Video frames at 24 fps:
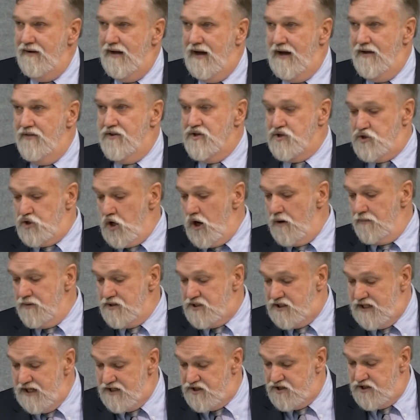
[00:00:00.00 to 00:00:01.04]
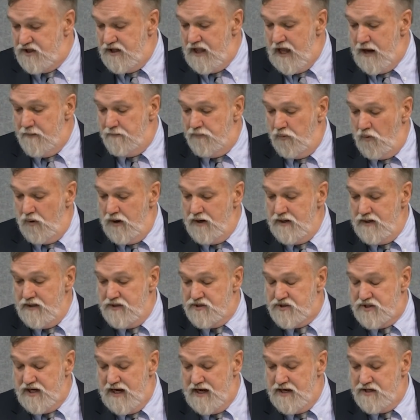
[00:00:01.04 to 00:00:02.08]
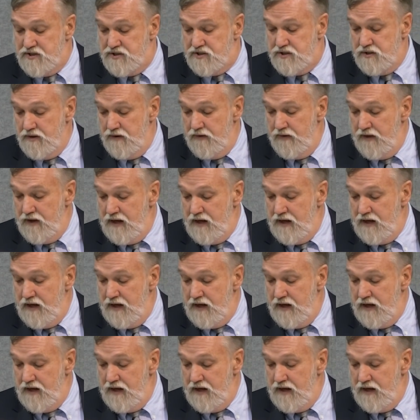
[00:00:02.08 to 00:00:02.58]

uh, the psalmist gets to that point and says,